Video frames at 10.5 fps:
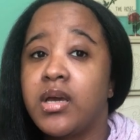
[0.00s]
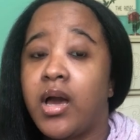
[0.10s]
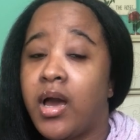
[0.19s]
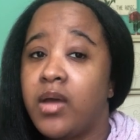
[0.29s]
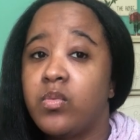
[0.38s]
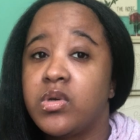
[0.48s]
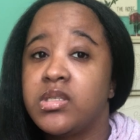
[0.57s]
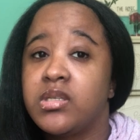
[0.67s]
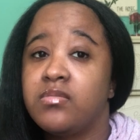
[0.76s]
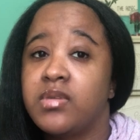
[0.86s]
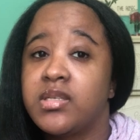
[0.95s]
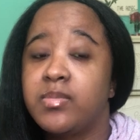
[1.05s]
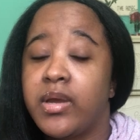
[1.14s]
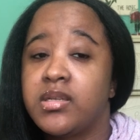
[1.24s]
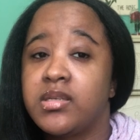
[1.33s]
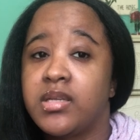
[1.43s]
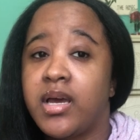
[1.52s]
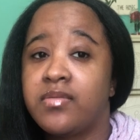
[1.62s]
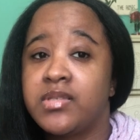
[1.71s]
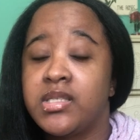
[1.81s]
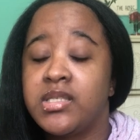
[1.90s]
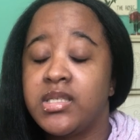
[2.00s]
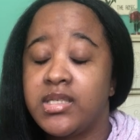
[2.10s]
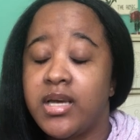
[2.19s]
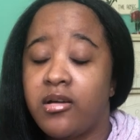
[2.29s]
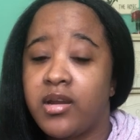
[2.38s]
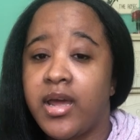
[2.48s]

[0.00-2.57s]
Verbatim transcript: I wasn't even expecting to have to sit down and